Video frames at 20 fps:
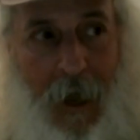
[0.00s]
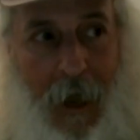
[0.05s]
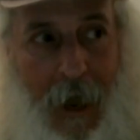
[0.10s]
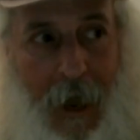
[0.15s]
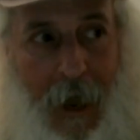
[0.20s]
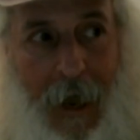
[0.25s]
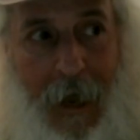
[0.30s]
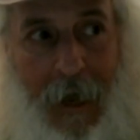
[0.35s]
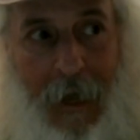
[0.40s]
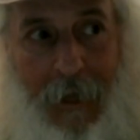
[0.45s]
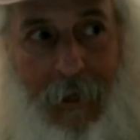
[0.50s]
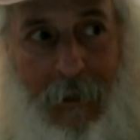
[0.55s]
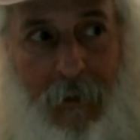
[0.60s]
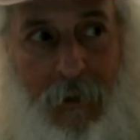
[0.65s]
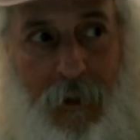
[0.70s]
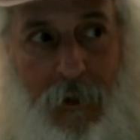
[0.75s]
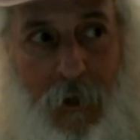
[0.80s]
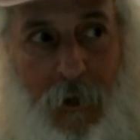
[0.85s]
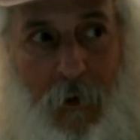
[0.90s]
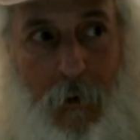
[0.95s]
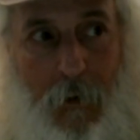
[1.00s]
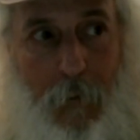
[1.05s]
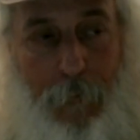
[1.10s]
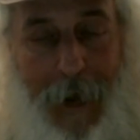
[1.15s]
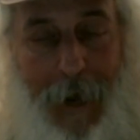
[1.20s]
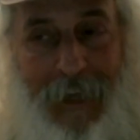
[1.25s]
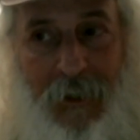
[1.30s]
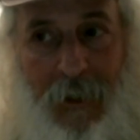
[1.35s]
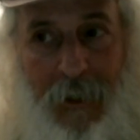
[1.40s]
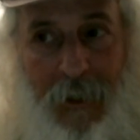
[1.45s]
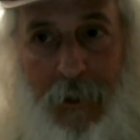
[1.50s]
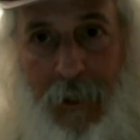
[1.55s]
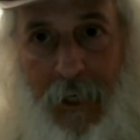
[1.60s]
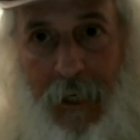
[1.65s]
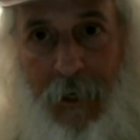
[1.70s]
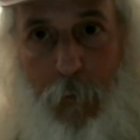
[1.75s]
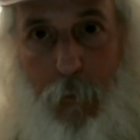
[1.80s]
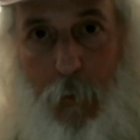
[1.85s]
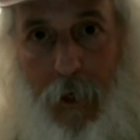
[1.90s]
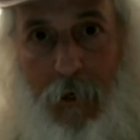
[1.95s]
And so basically,
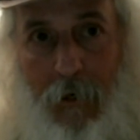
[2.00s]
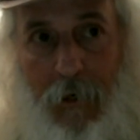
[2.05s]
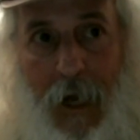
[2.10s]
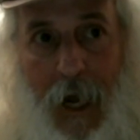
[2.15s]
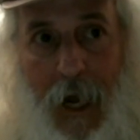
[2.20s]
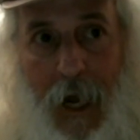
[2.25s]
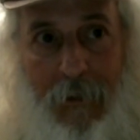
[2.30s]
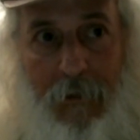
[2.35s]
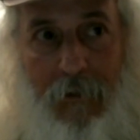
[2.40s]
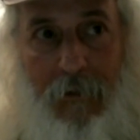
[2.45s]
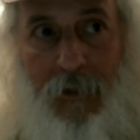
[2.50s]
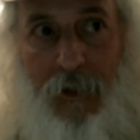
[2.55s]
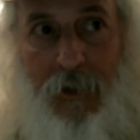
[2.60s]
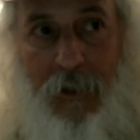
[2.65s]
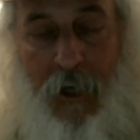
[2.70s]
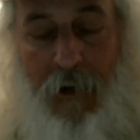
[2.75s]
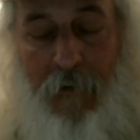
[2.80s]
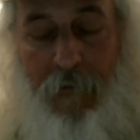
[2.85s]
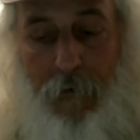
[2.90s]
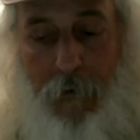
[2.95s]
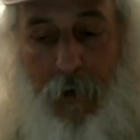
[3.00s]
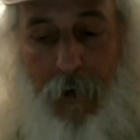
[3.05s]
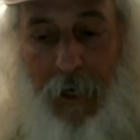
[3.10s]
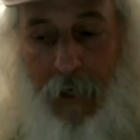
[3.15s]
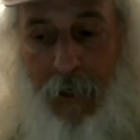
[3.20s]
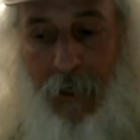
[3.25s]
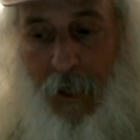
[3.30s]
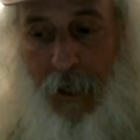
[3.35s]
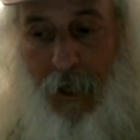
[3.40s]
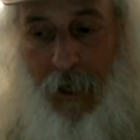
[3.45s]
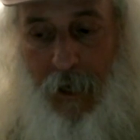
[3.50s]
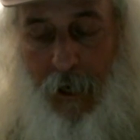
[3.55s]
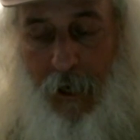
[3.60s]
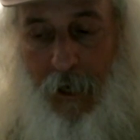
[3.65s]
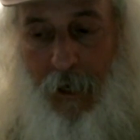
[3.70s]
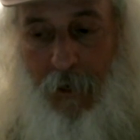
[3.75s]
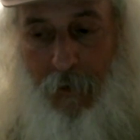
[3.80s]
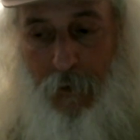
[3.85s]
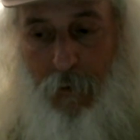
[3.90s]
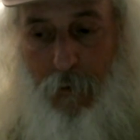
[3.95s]
we are not discovering
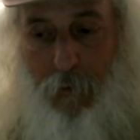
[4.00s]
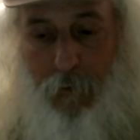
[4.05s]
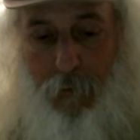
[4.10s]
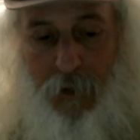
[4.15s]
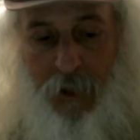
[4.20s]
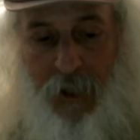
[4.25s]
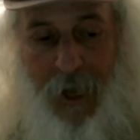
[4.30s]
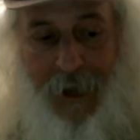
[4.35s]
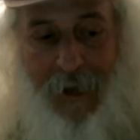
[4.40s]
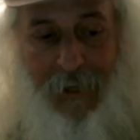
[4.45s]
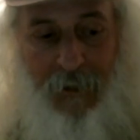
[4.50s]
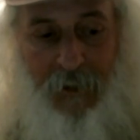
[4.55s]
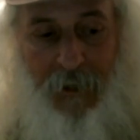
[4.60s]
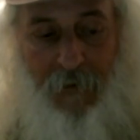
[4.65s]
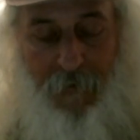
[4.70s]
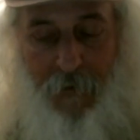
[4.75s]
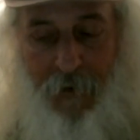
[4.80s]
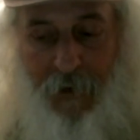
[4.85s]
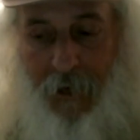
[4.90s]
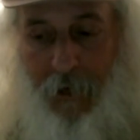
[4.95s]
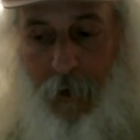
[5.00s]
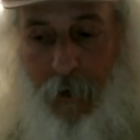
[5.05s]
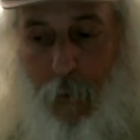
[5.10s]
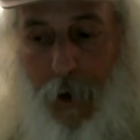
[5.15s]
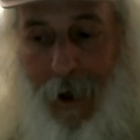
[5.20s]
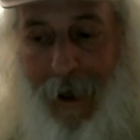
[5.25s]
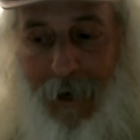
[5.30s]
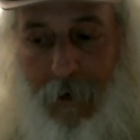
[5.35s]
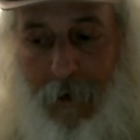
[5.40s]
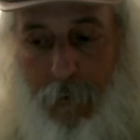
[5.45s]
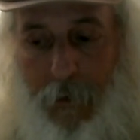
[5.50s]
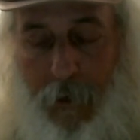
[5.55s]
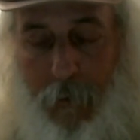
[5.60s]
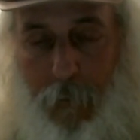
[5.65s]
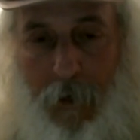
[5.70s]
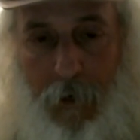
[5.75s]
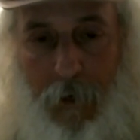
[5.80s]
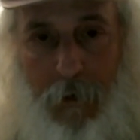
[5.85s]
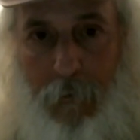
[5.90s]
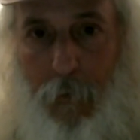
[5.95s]
uh, through scientific inquiry,
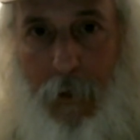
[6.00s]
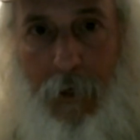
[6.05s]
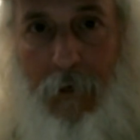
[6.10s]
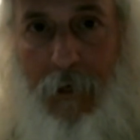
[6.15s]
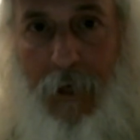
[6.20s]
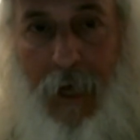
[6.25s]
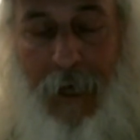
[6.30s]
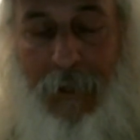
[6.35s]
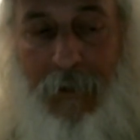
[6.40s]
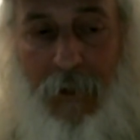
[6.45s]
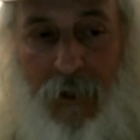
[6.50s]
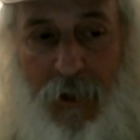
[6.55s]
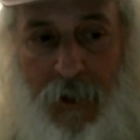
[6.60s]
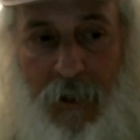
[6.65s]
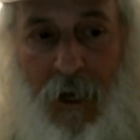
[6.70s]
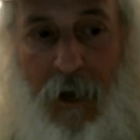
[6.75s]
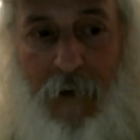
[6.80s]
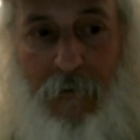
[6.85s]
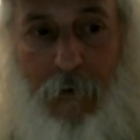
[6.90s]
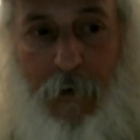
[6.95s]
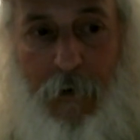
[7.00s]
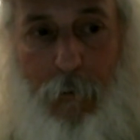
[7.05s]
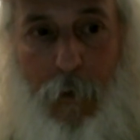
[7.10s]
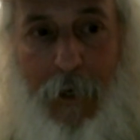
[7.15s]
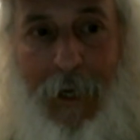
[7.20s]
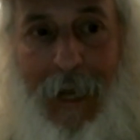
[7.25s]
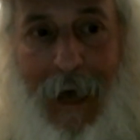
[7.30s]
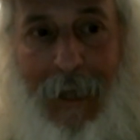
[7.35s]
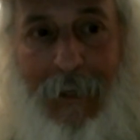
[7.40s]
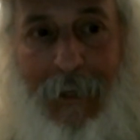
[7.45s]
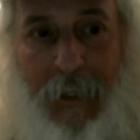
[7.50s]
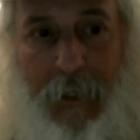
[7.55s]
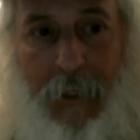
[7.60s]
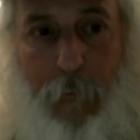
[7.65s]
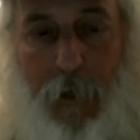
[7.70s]
we're, we're not discovering reality.